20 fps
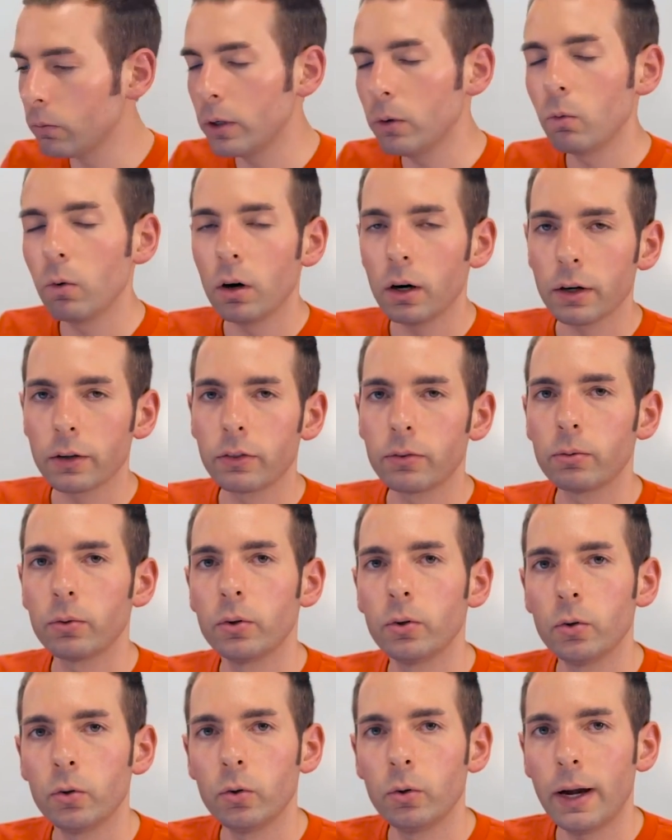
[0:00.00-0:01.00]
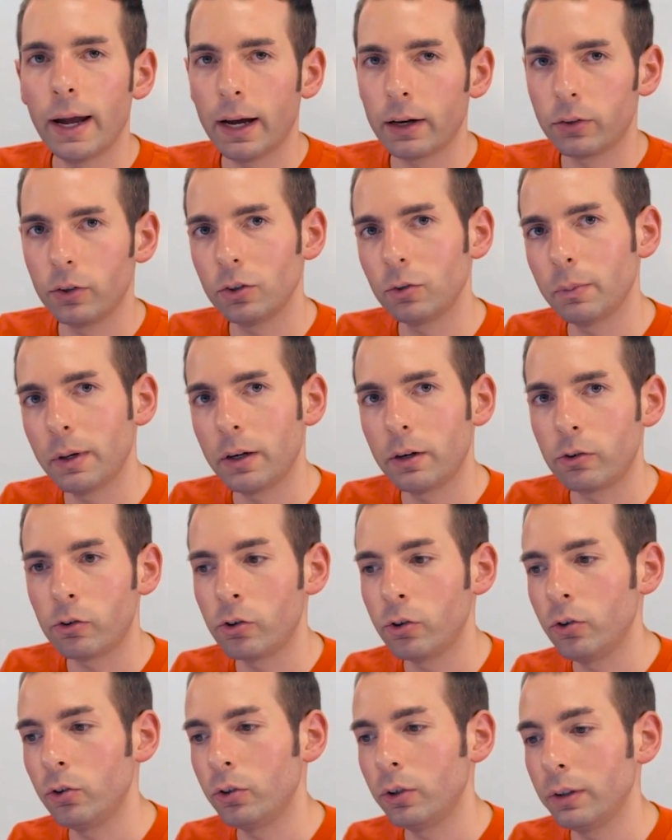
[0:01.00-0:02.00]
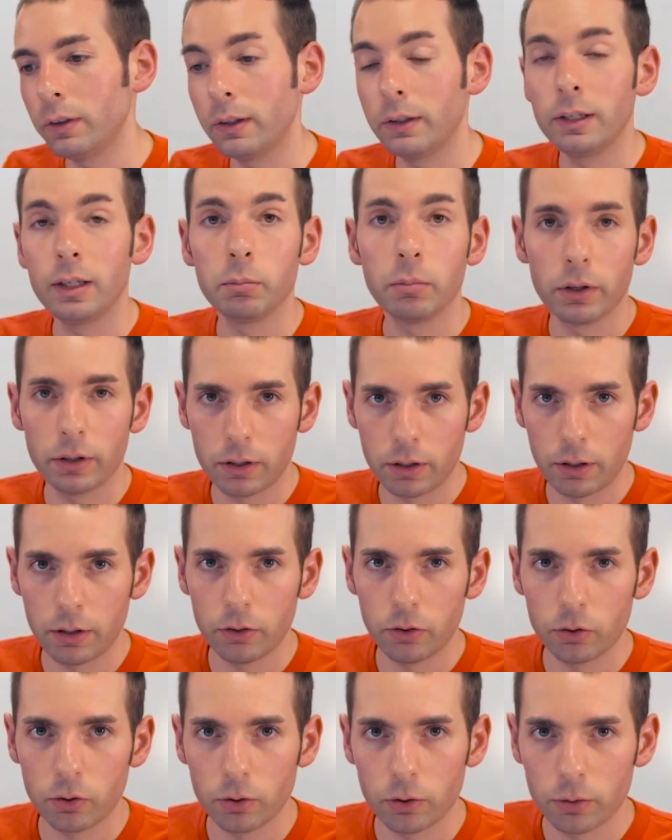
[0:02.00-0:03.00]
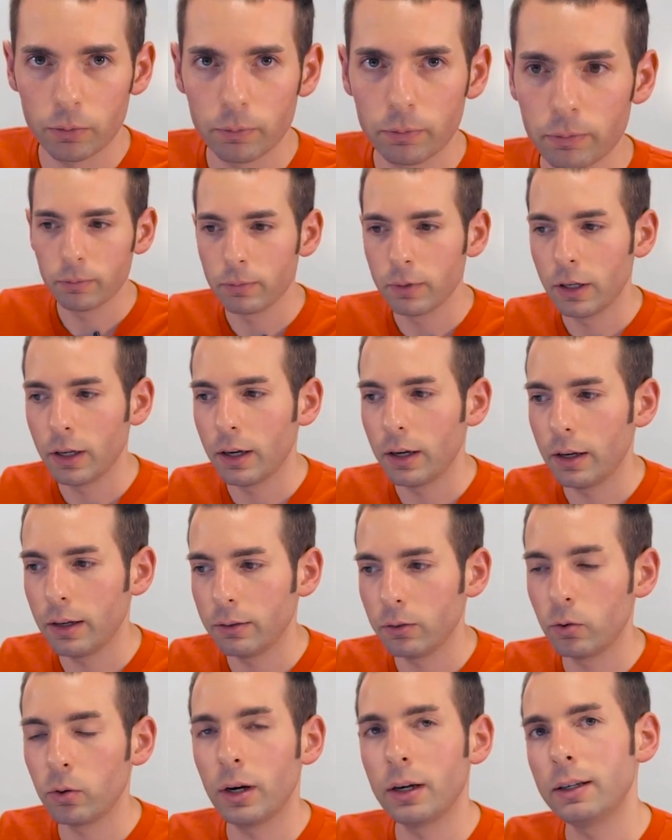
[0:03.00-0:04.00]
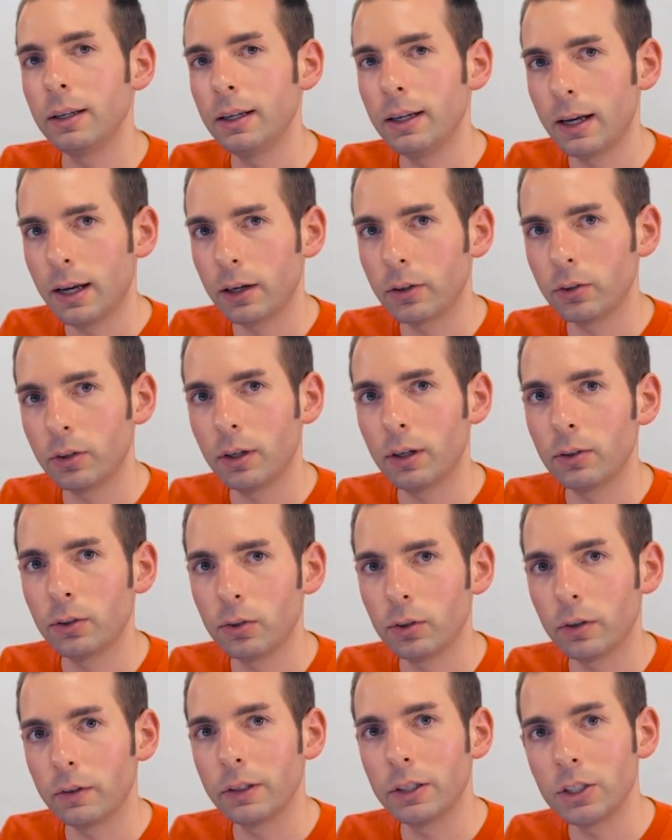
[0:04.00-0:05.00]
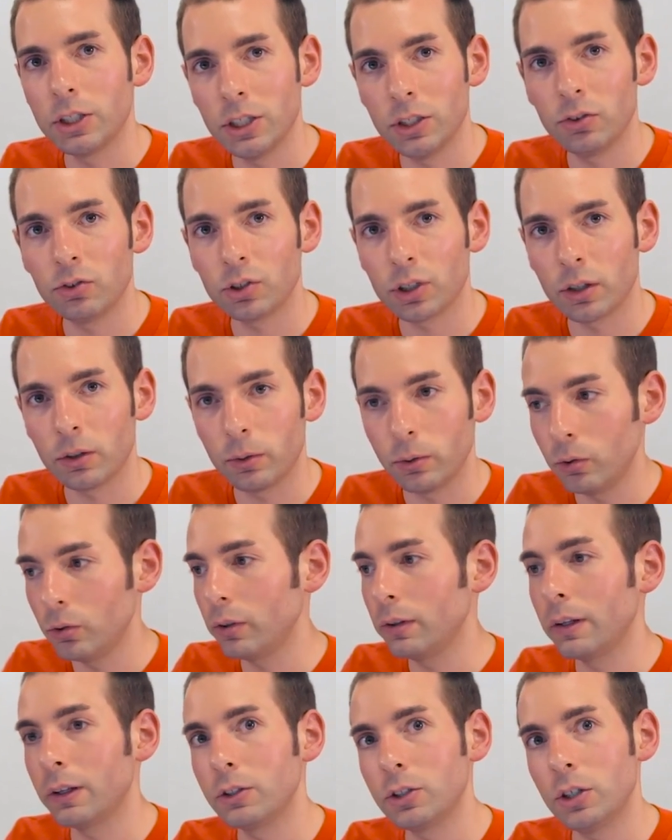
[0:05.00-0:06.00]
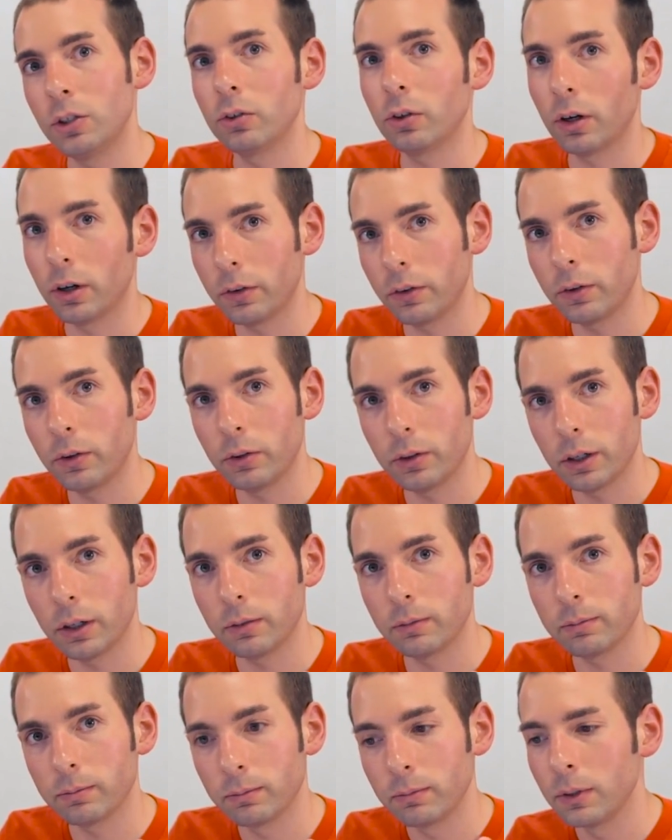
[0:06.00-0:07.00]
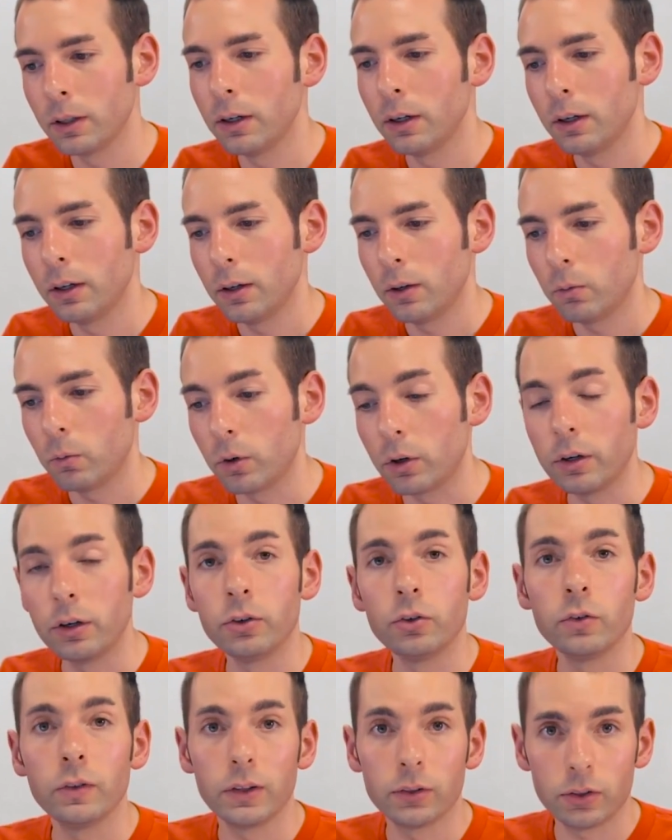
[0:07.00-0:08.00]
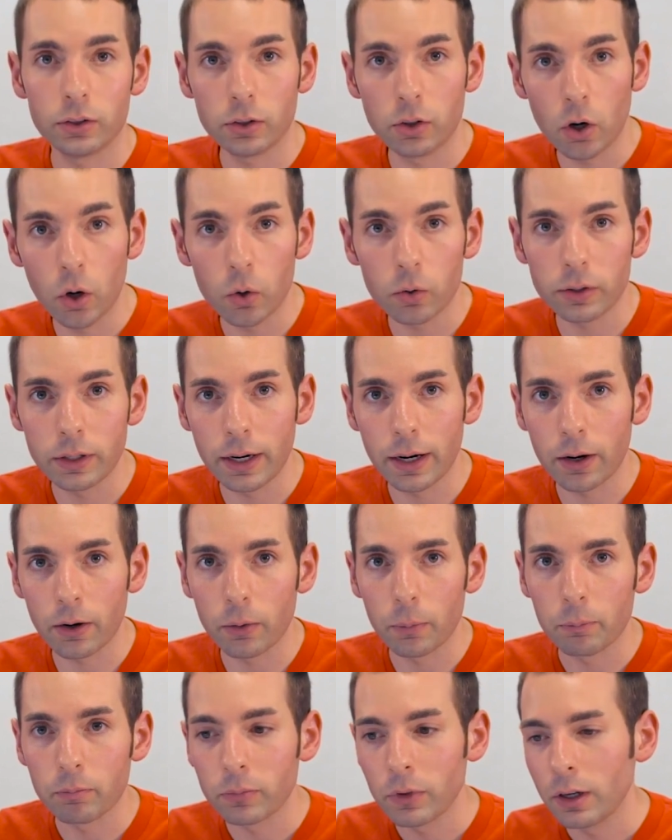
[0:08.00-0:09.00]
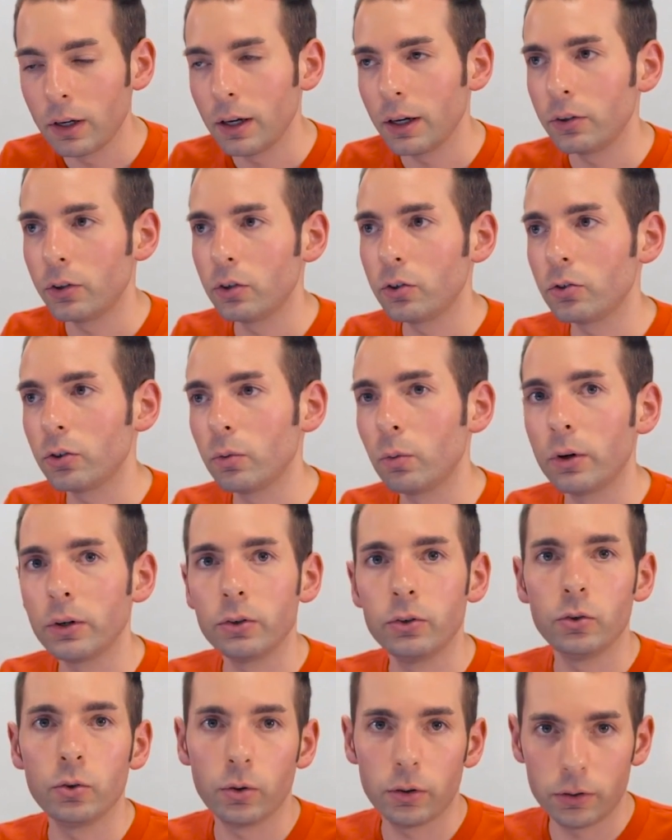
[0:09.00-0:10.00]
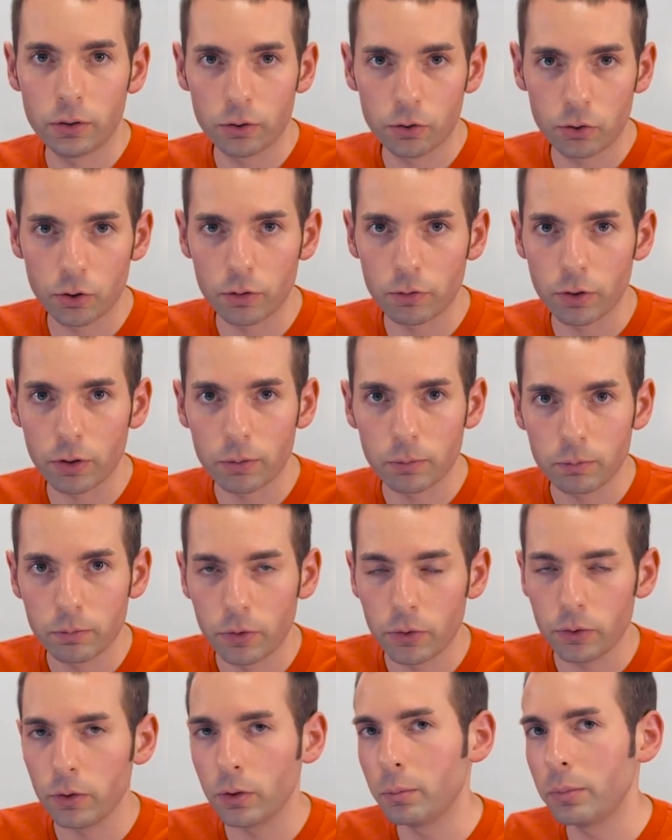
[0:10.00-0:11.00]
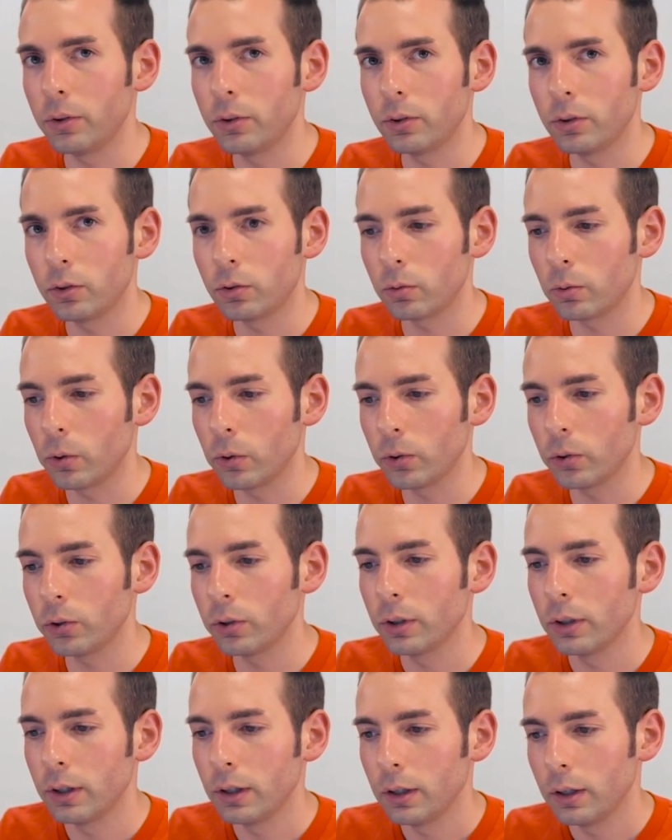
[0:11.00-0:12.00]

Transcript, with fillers: We walk through Access Manager using the debug console, granting access on the cheese channel using the cheese auth token. We're going to do this in code now, essentially what you do on your server through your business rules.